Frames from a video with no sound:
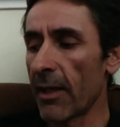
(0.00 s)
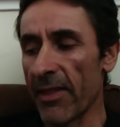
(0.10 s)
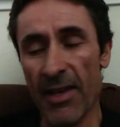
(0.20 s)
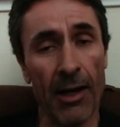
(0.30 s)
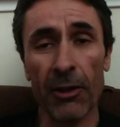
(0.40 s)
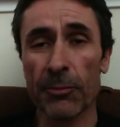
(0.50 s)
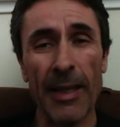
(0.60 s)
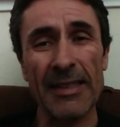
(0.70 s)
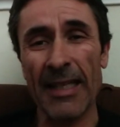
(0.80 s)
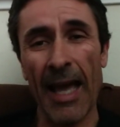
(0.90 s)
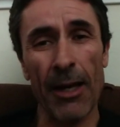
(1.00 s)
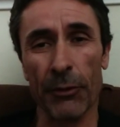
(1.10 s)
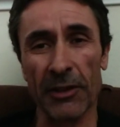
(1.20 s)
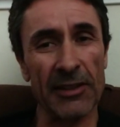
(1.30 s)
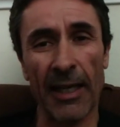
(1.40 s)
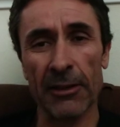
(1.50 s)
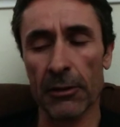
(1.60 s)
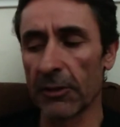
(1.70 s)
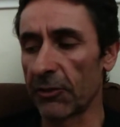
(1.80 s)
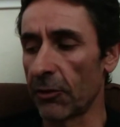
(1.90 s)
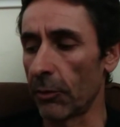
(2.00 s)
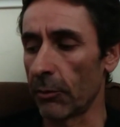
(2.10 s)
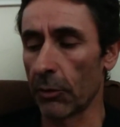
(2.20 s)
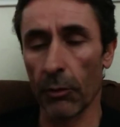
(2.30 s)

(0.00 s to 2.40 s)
There aren't many calories in either of these two.